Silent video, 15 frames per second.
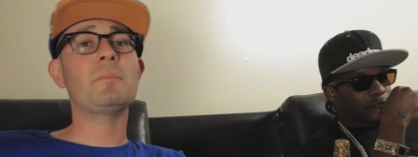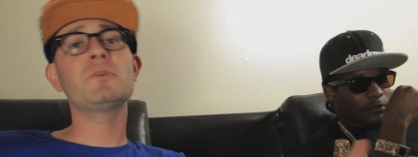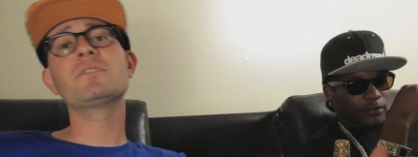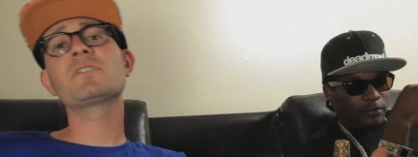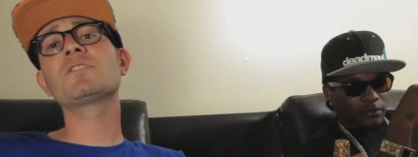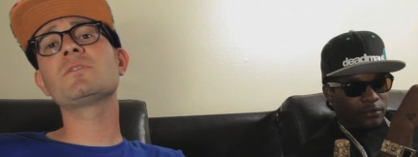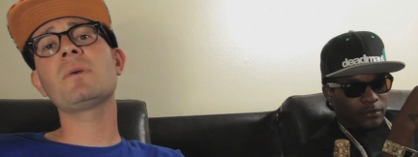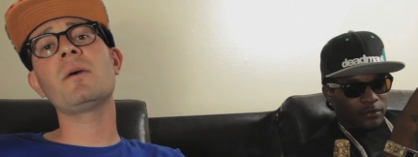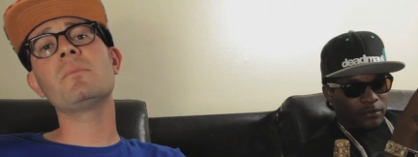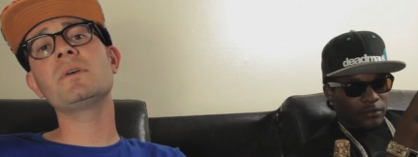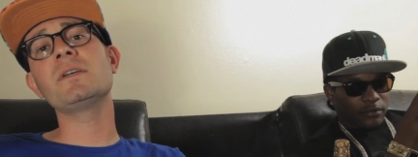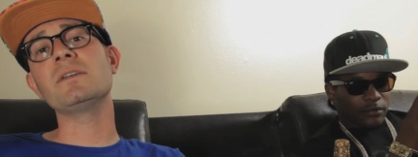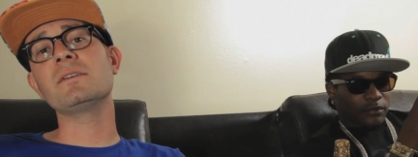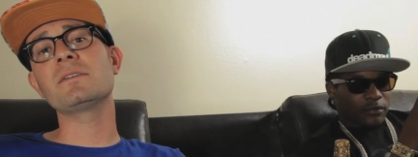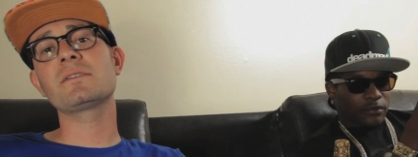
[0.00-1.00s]
Speaker 1: music is about
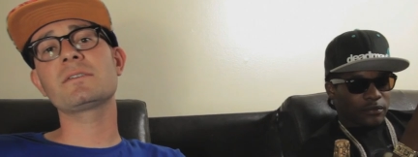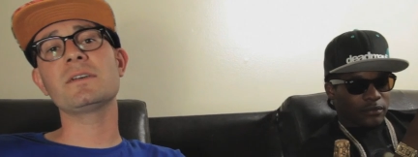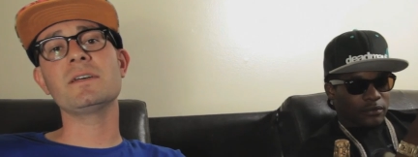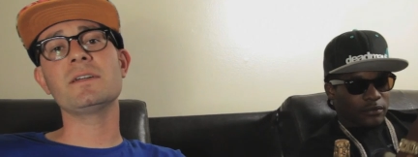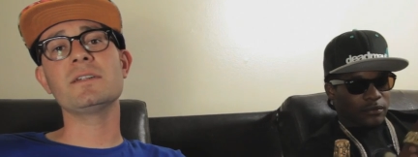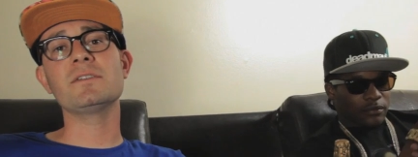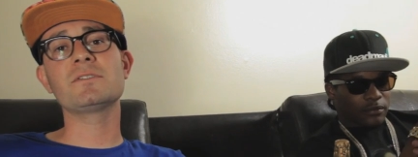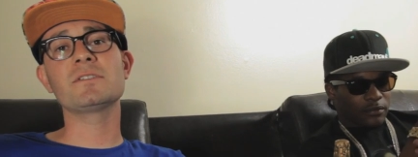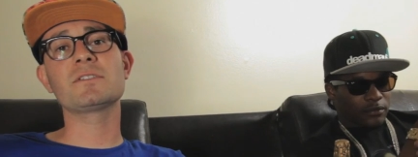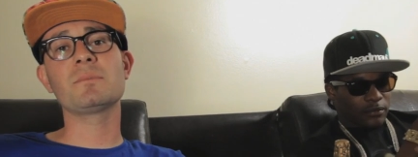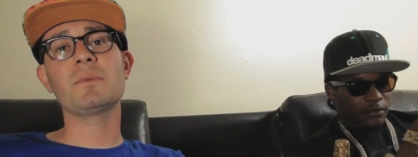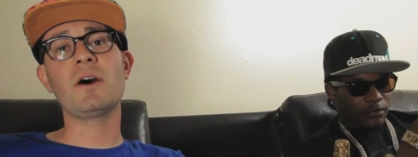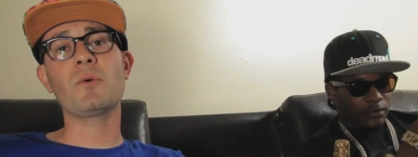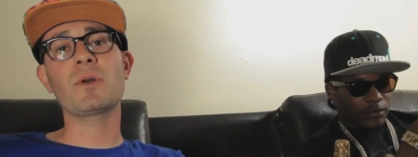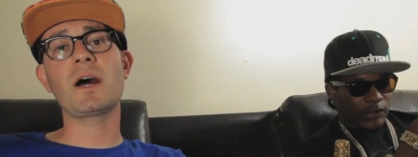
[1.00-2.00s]
me, and it's just
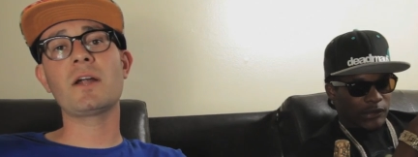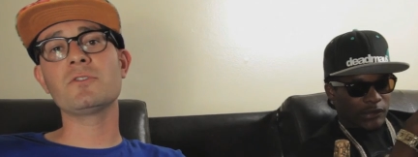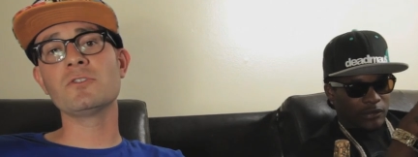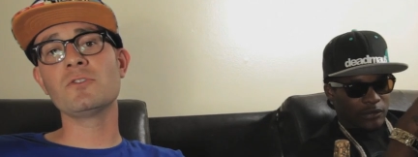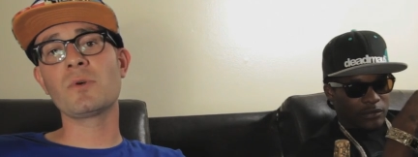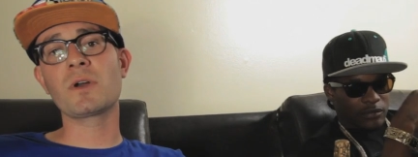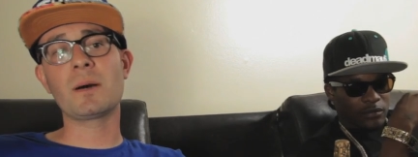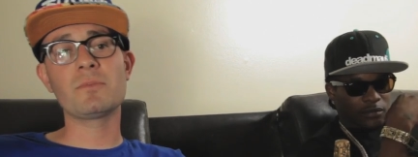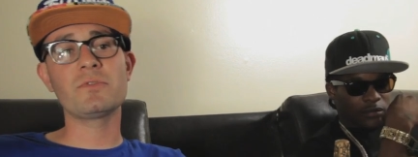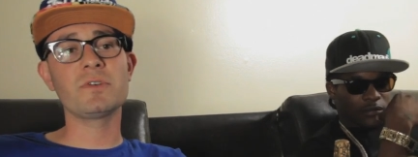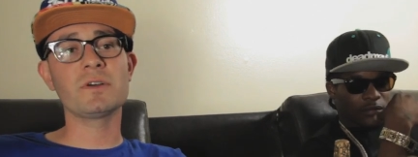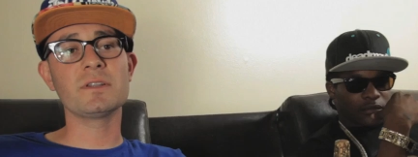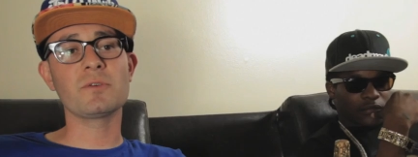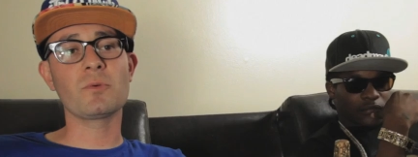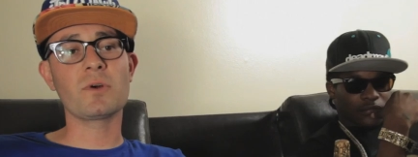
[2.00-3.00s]
about what I do, what I'm
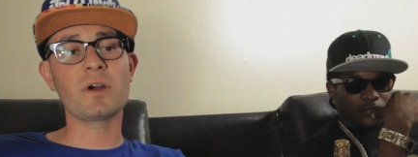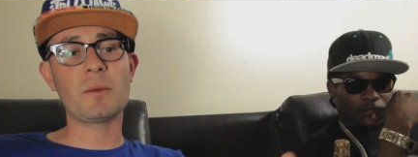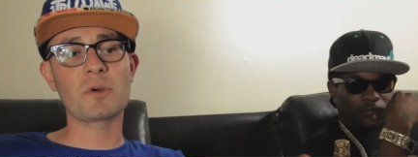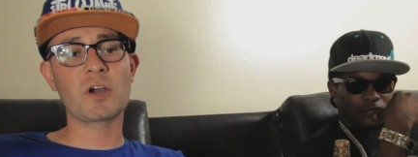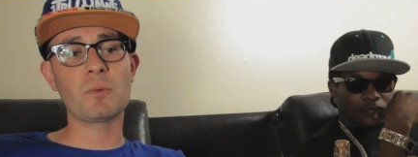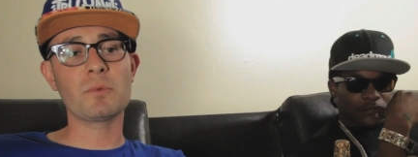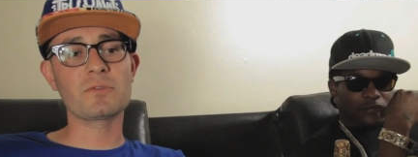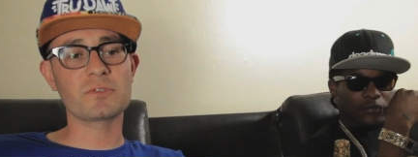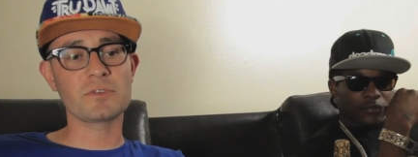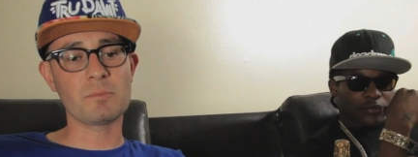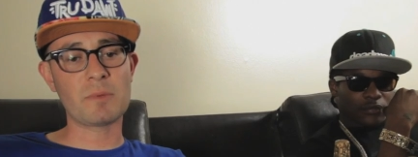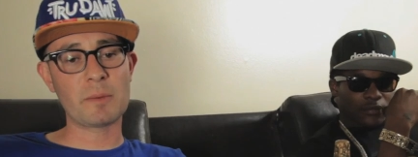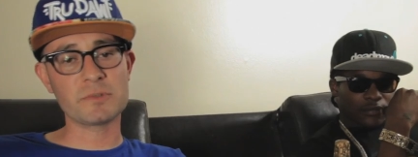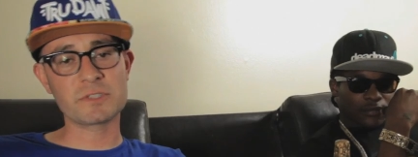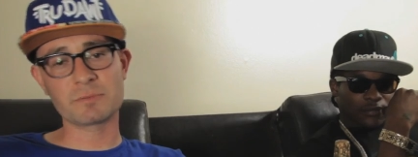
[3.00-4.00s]
feeling, where I'm coming
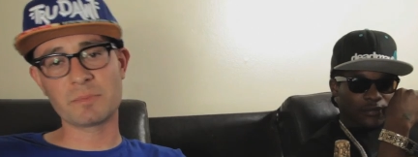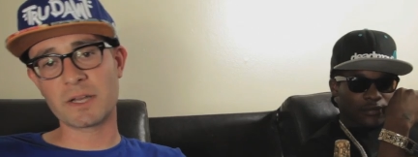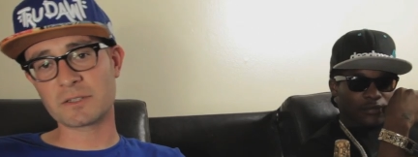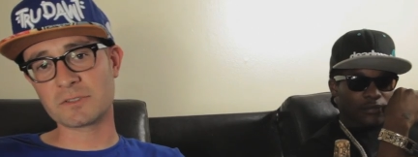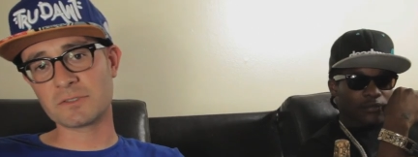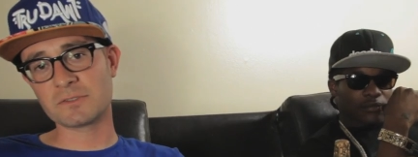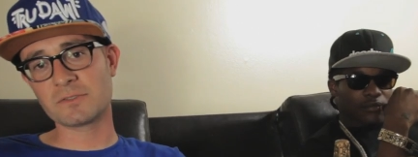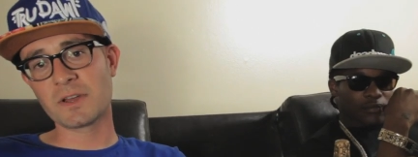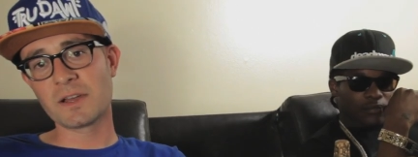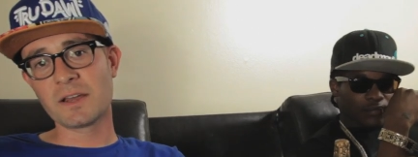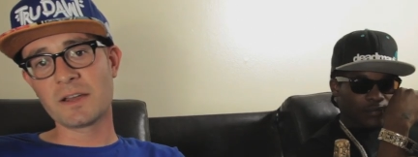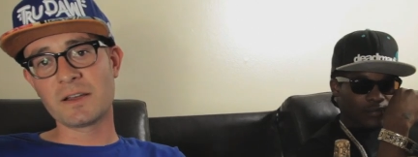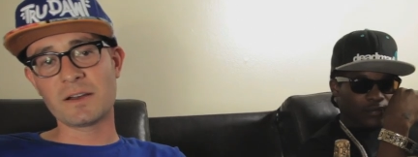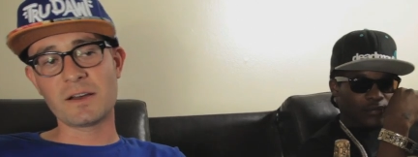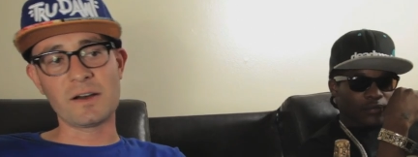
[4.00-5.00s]
from, my perspective,
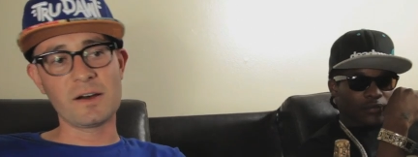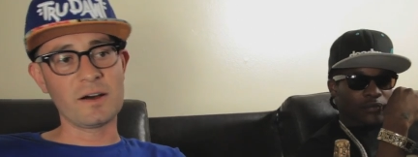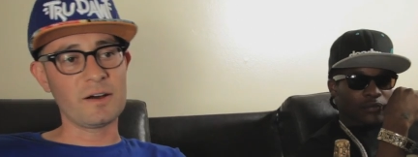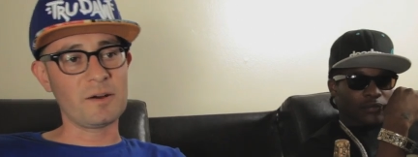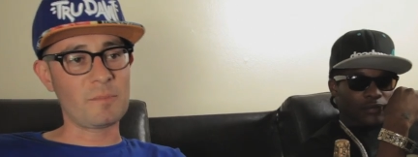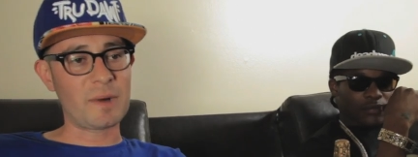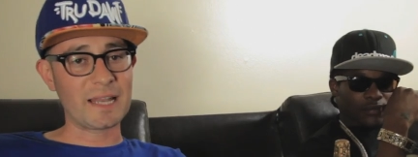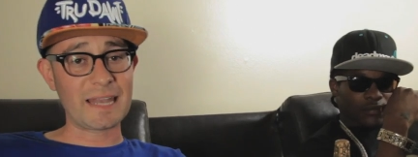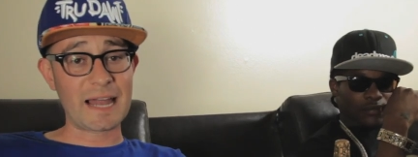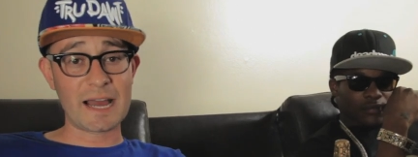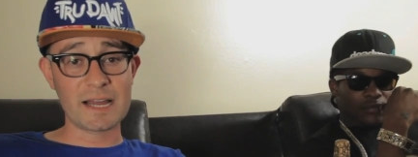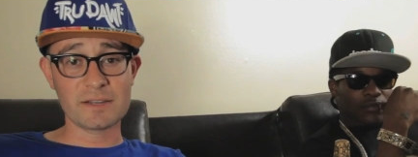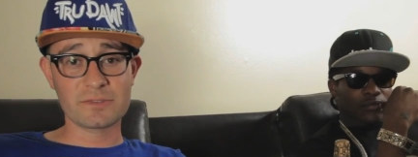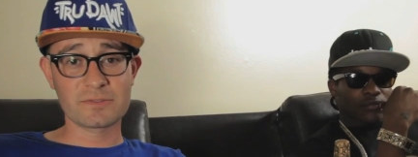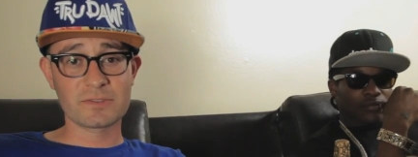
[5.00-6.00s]
uh, my
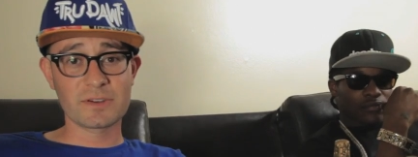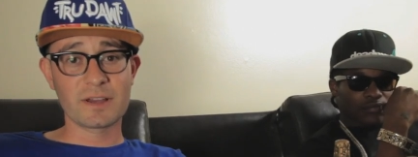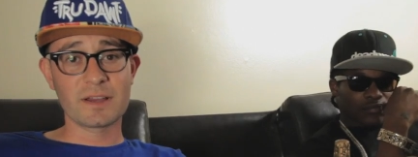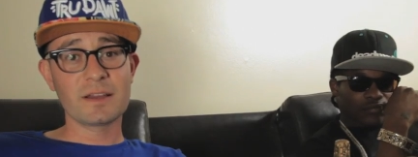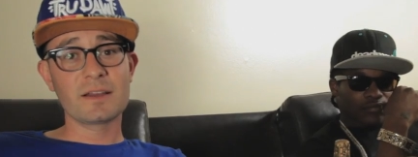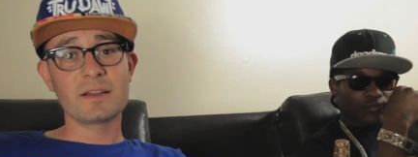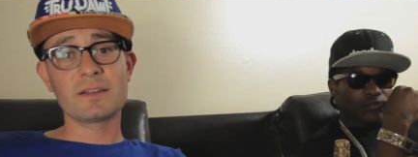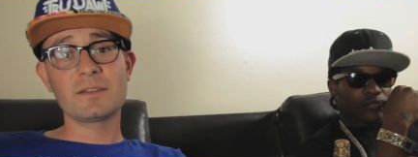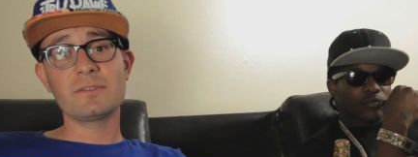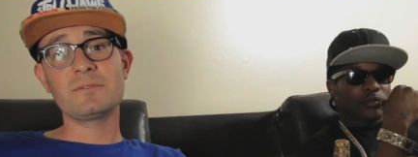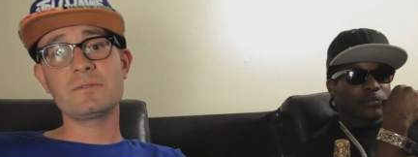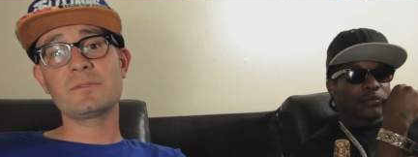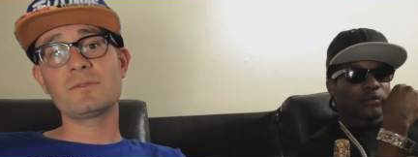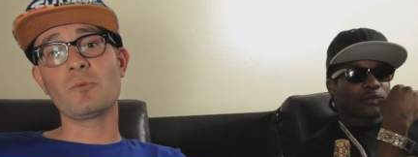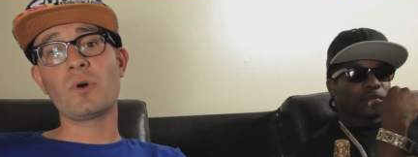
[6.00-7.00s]
life,
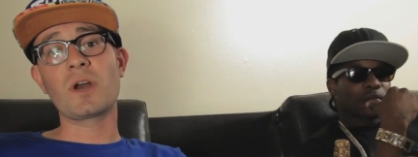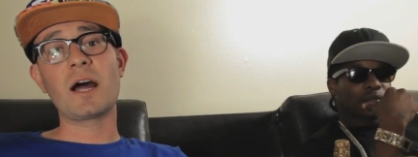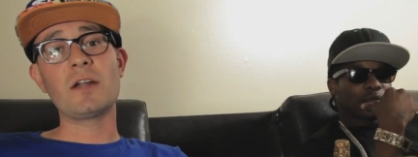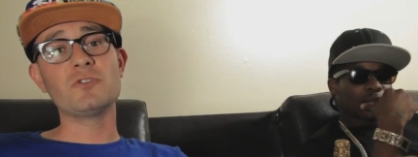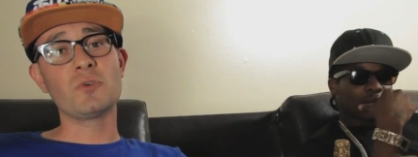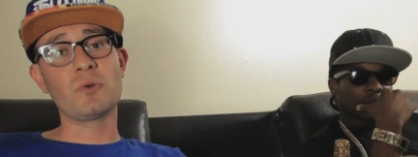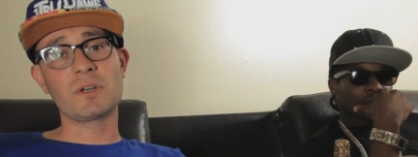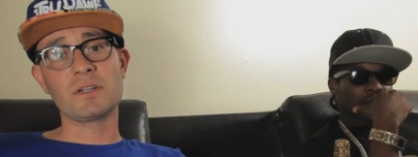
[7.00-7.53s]
what I do on